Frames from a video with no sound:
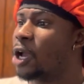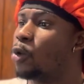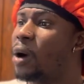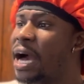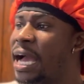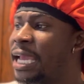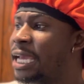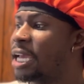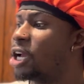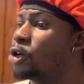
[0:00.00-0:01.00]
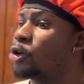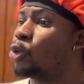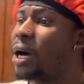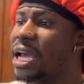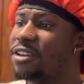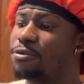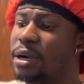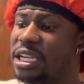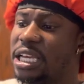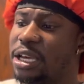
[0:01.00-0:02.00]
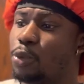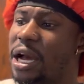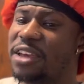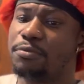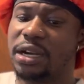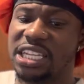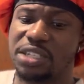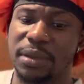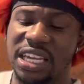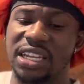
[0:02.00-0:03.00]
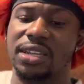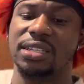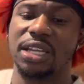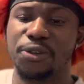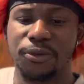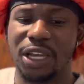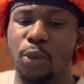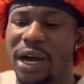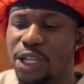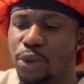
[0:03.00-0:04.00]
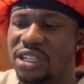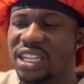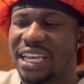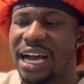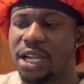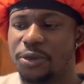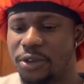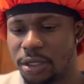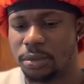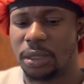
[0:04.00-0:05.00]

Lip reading: Why if money is making itself, nigga? Why do you want to take out of it?